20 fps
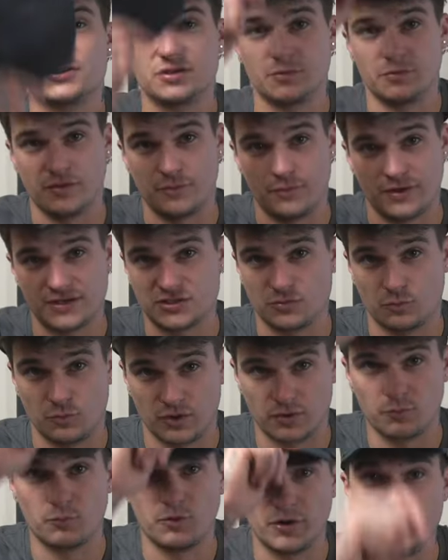you're someone that likes to
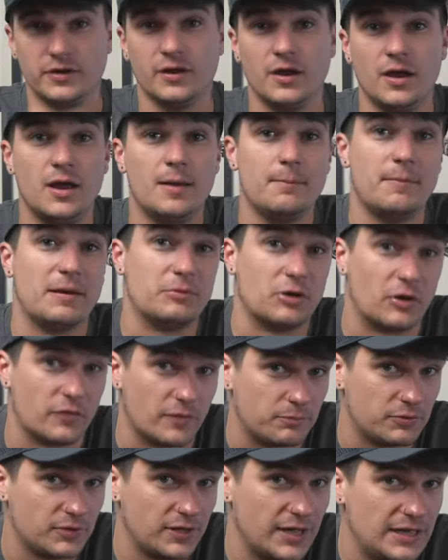wear one, maybe on
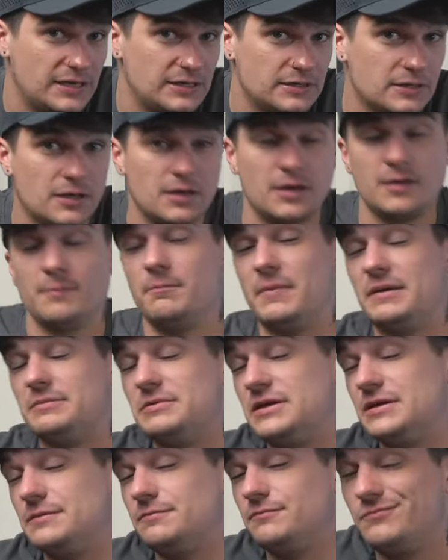the plane,
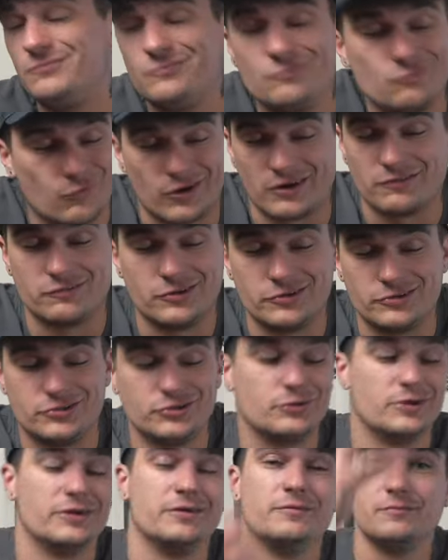maybe whatever you're
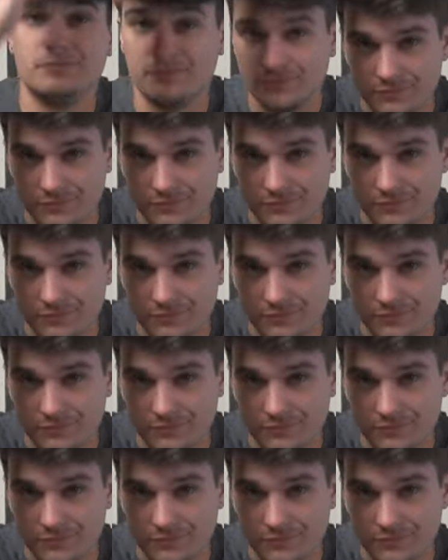doing.